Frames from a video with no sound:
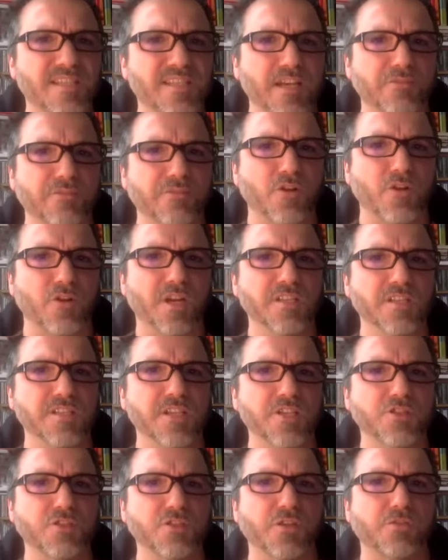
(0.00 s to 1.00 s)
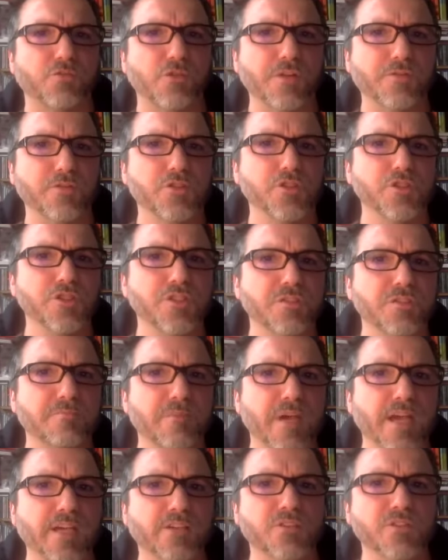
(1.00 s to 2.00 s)
self-organization of refugees and
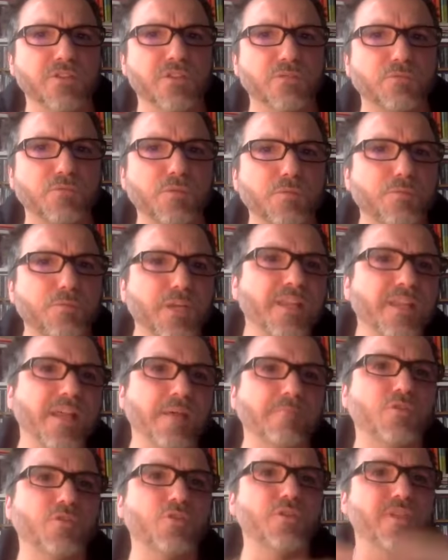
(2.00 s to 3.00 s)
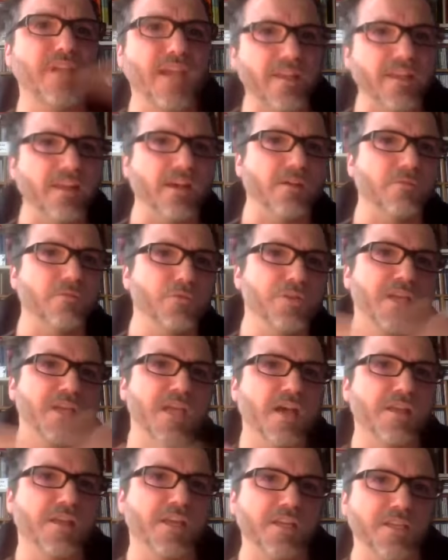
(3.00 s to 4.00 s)
migrants, and we bring them together with the
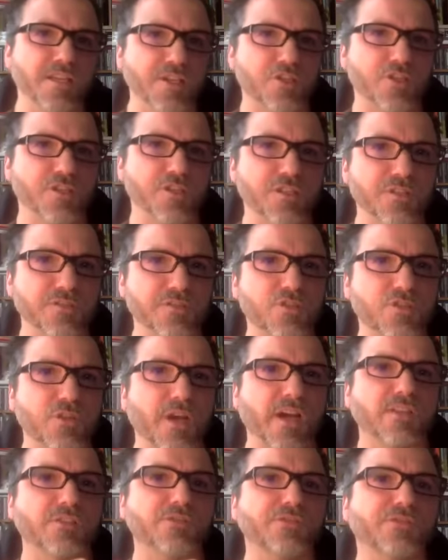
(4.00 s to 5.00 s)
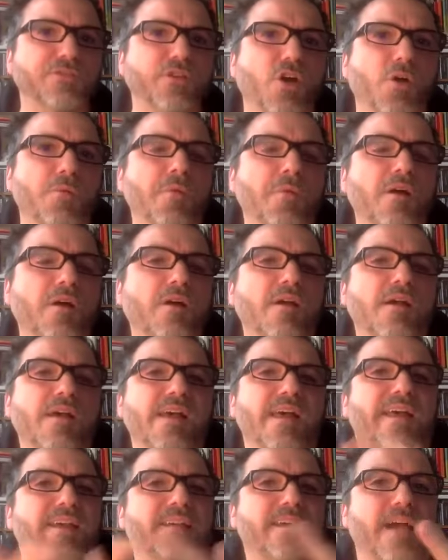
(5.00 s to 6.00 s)
other initiatives trying to form
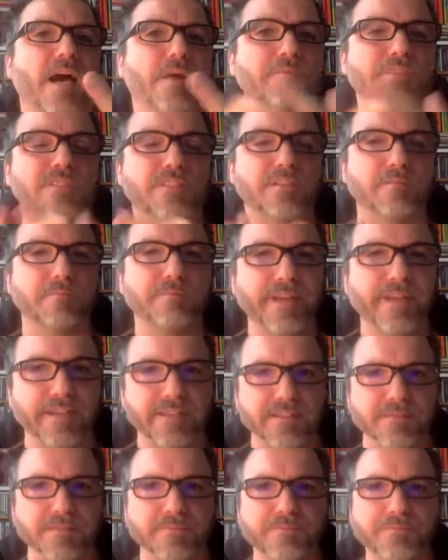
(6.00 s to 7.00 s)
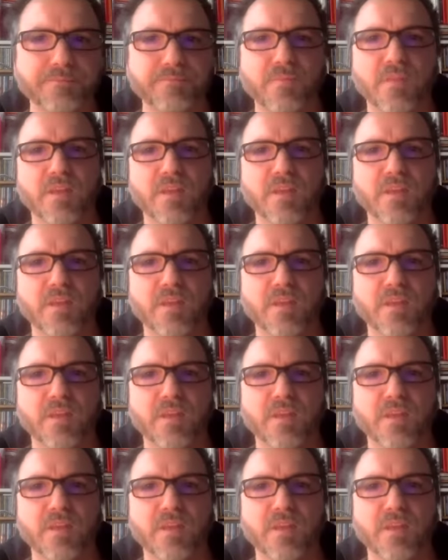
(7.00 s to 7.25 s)
a common campaign.